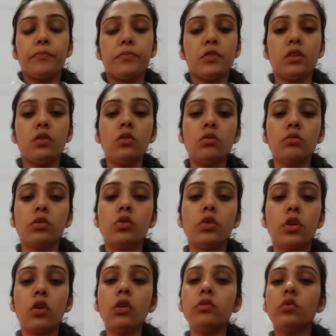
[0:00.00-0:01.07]
you
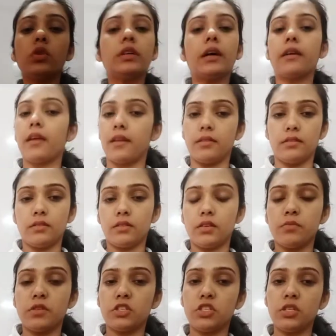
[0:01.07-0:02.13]
cannot vote again.
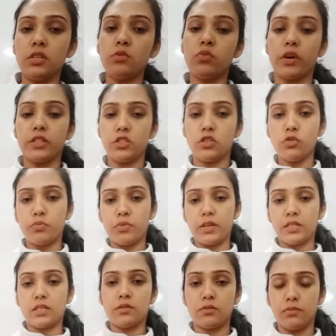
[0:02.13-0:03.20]
The machine, once you
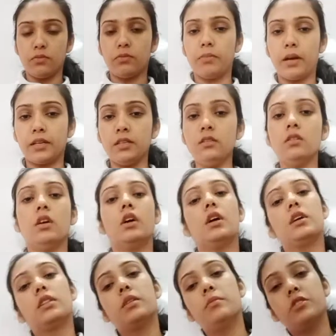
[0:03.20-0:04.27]
press button,
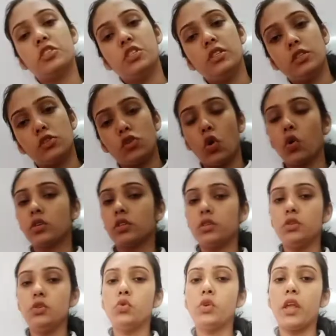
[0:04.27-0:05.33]
the machine is locked.
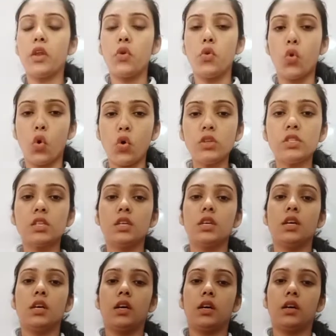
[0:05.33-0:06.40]
You cannot
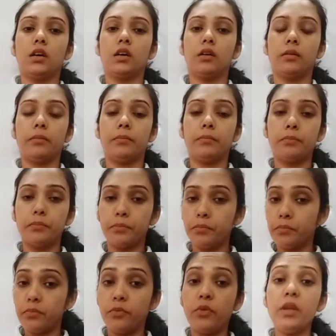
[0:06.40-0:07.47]

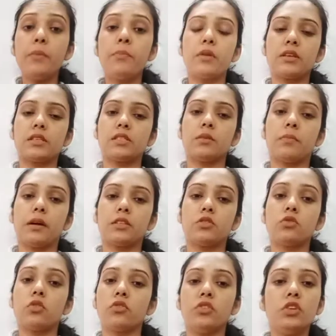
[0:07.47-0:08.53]
repress the
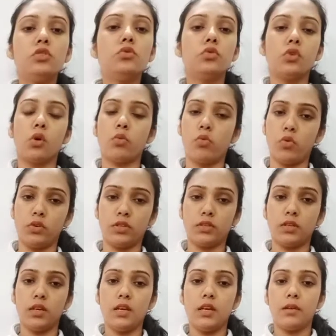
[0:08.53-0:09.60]
button or redo your vote,
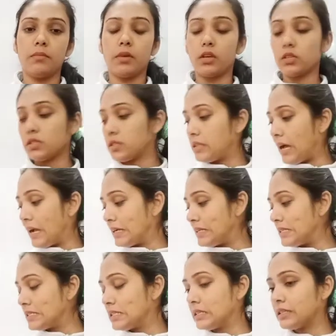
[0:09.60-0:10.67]
because that
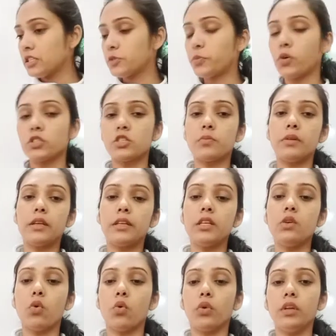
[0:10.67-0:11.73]
is the
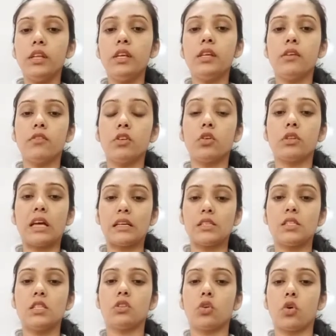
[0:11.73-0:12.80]
responsibility only given, or that
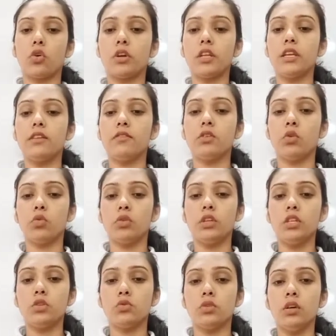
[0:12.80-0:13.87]
is the authority given
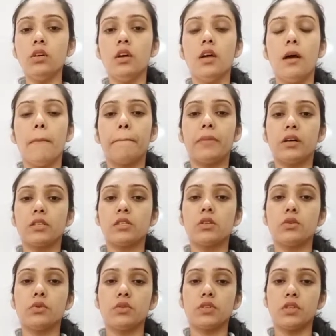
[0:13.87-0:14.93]
only to the
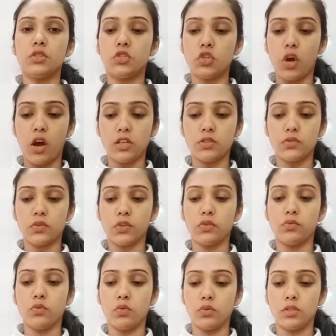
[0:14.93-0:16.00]
person who is in charge for the
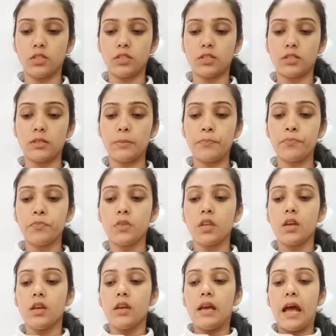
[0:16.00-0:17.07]
votes,
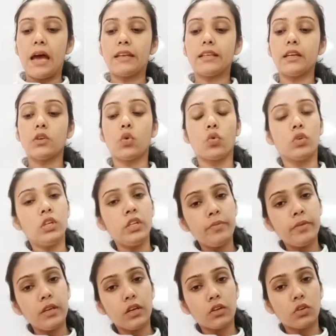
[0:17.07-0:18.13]
and can only
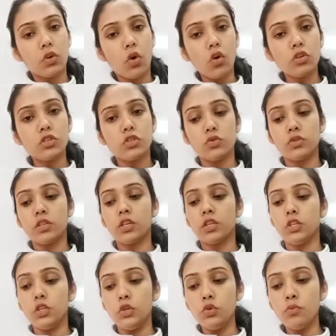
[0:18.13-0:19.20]
be unlocked using a
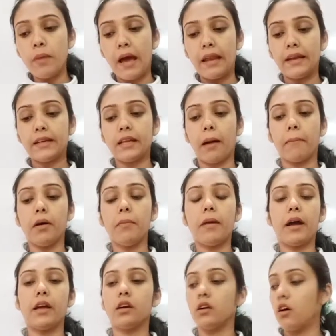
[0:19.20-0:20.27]
new ballot number
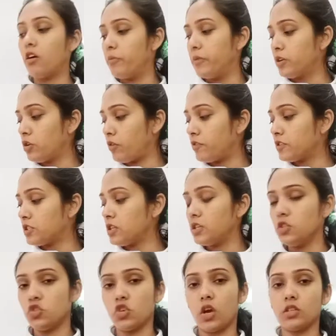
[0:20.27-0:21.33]
by a government officer
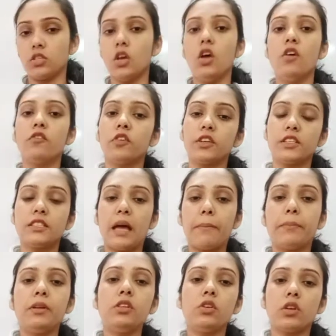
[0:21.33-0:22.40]
in charge. For
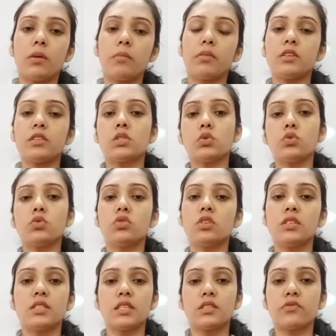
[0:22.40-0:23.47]
example, your number is
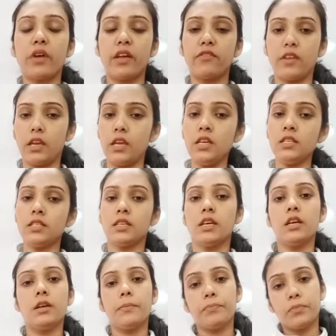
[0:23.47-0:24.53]
23658.
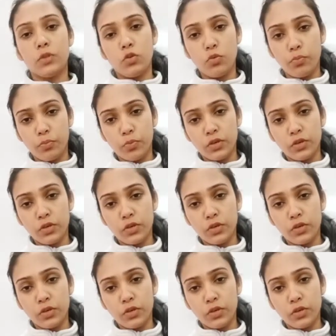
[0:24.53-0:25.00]
You